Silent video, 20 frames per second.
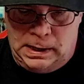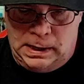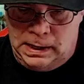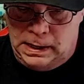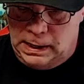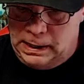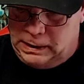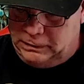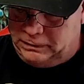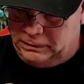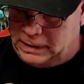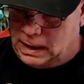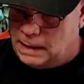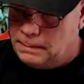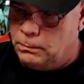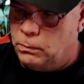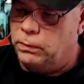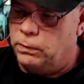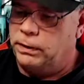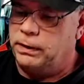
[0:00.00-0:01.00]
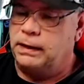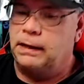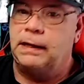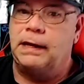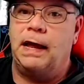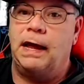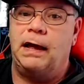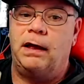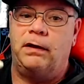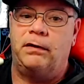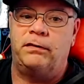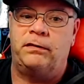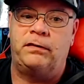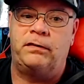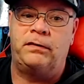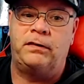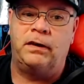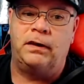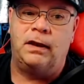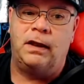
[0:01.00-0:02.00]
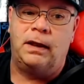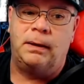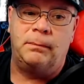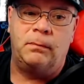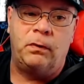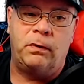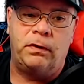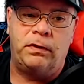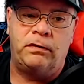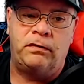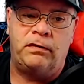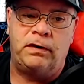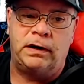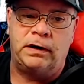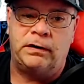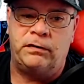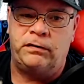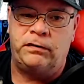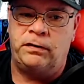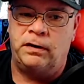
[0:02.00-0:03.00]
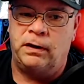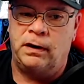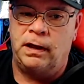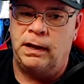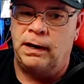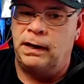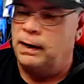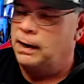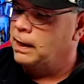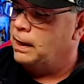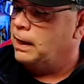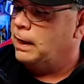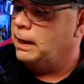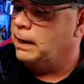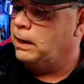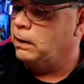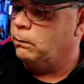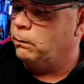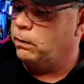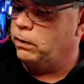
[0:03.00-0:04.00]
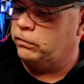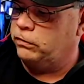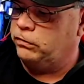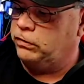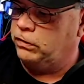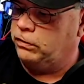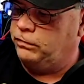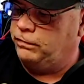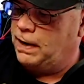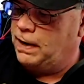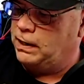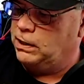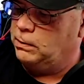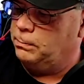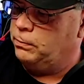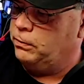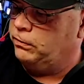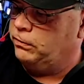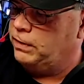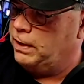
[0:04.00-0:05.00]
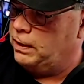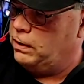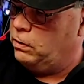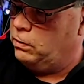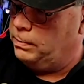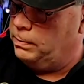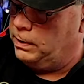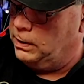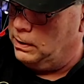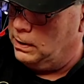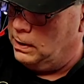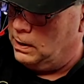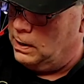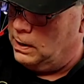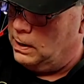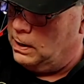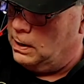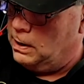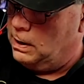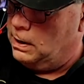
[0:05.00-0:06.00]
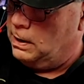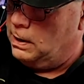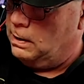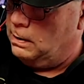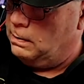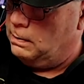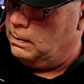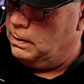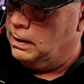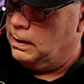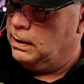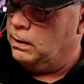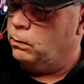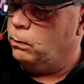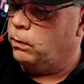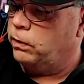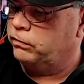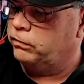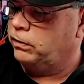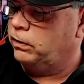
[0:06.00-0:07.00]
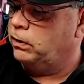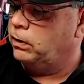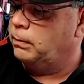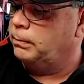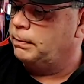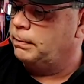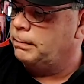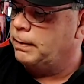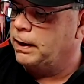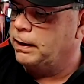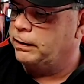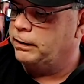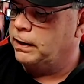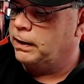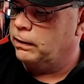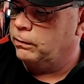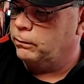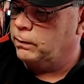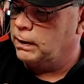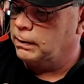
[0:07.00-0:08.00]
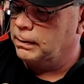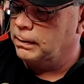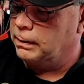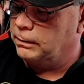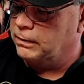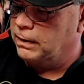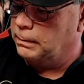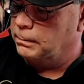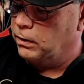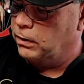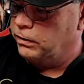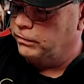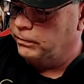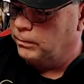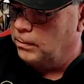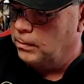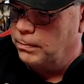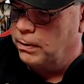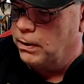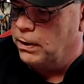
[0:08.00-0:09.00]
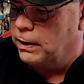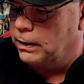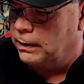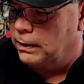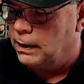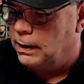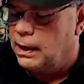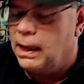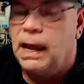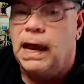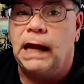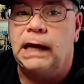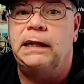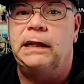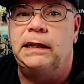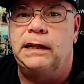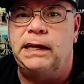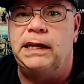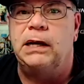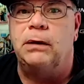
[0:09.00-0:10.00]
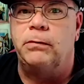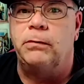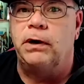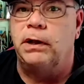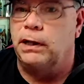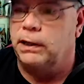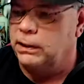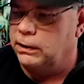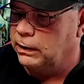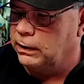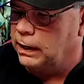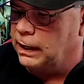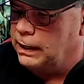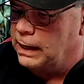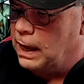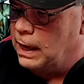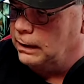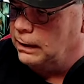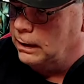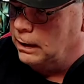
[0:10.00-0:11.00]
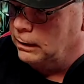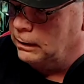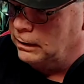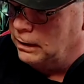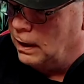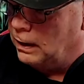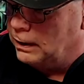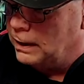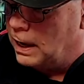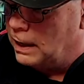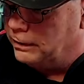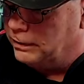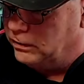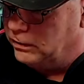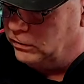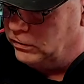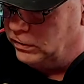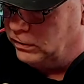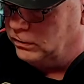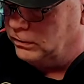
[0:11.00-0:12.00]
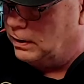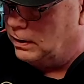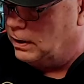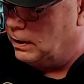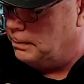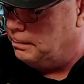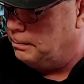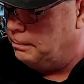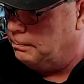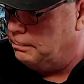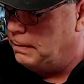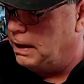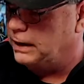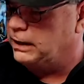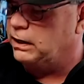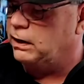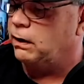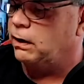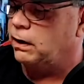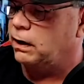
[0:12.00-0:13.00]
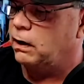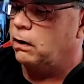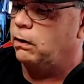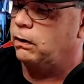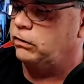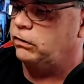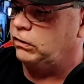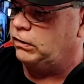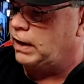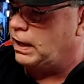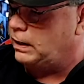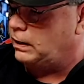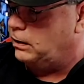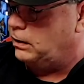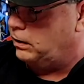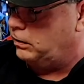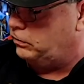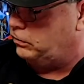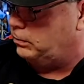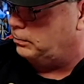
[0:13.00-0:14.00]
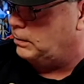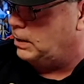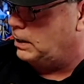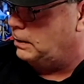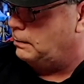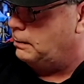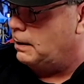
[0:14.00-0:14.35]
and it's got more decals still on, more of the stickers still on it, and it works just fine. You push that open, and it works a little bit better than the other one. I'm going to take both of them apart and clean them really good. I got these just about a year ago. I just hadn't touched them yet.